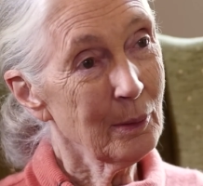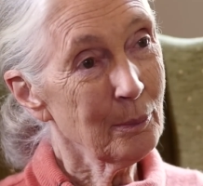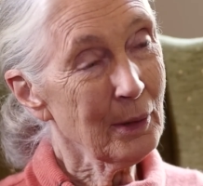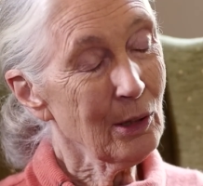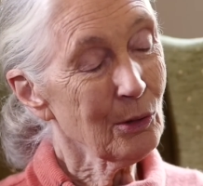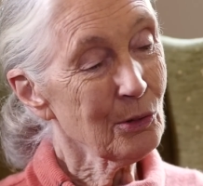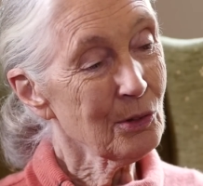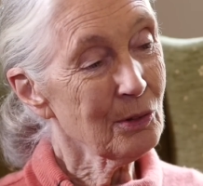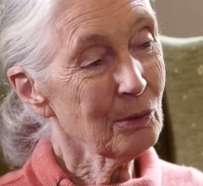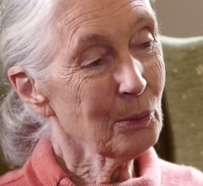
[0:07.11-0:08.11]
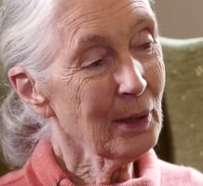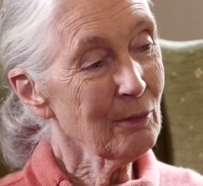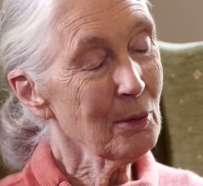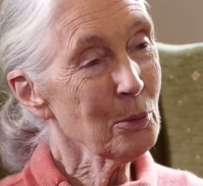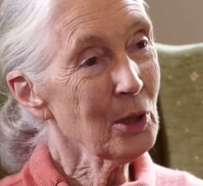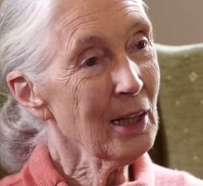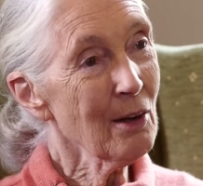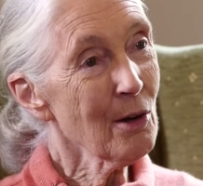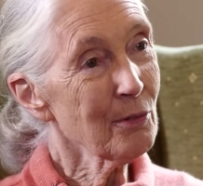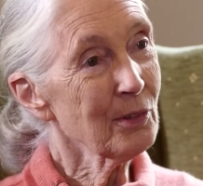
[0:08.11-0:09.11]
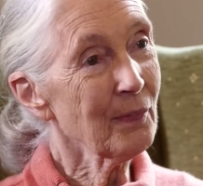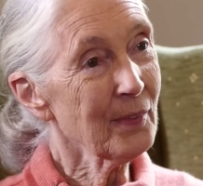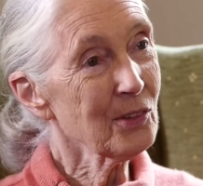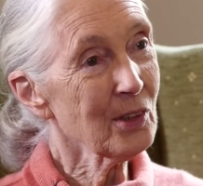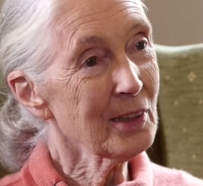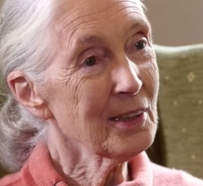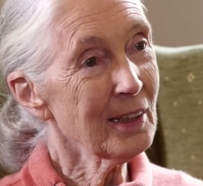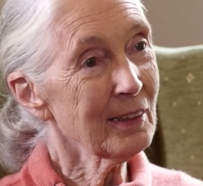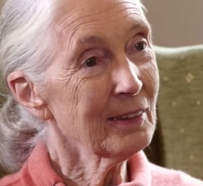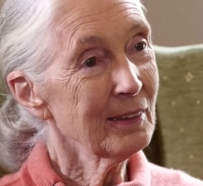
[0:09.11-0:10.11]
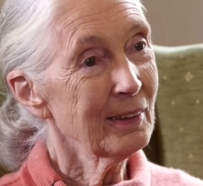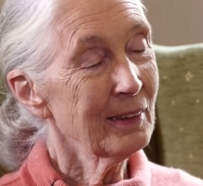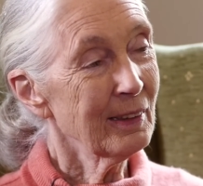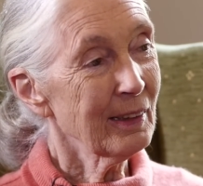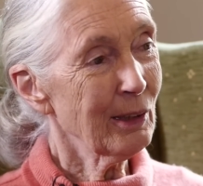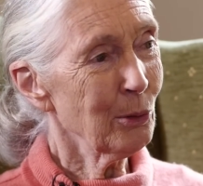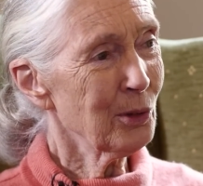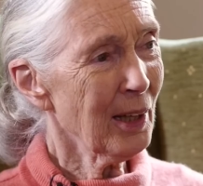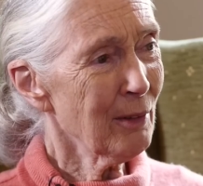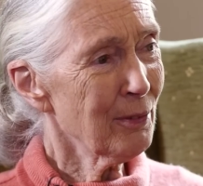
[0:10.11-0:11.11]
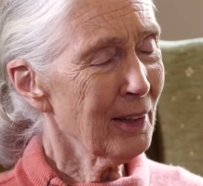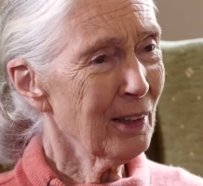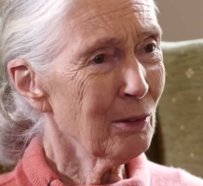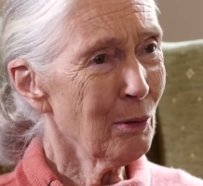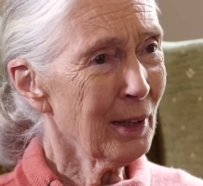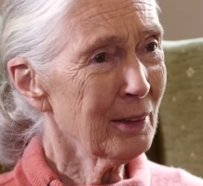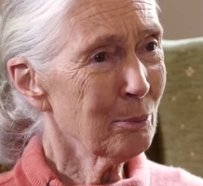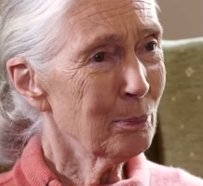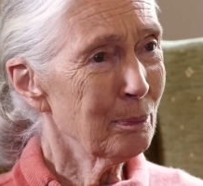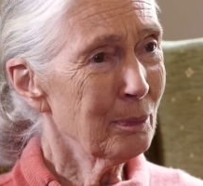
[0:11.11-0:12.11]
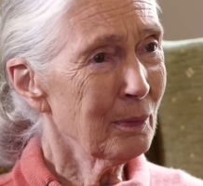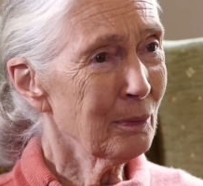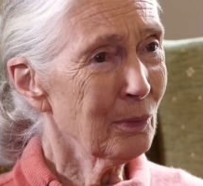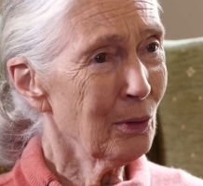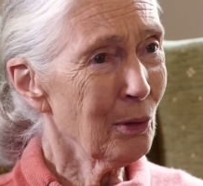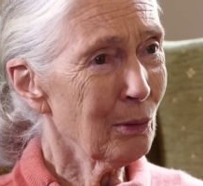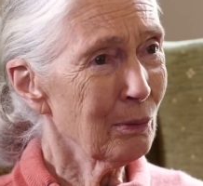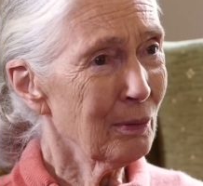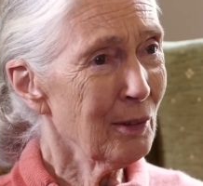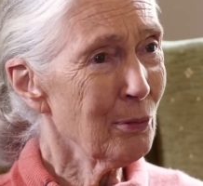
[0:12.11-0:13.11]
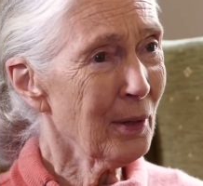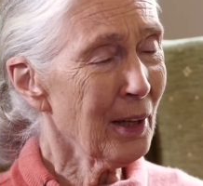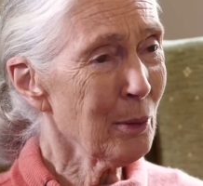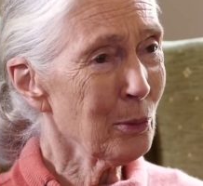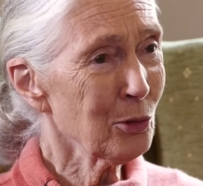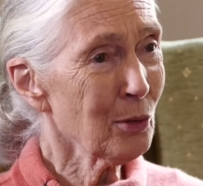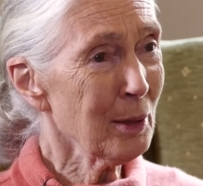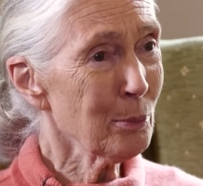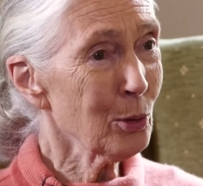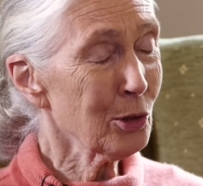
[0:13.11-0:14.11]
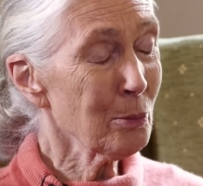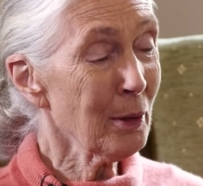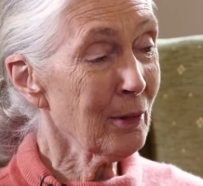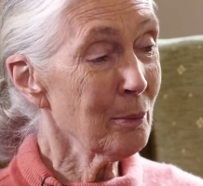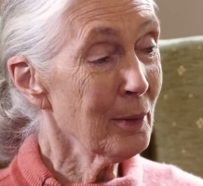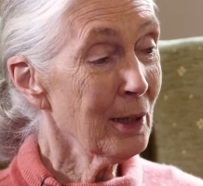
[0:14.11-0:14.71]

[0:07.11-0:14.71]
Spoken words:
because when everybody laughed at this idea, go to Africa, write, you know, live with animals, write books about them,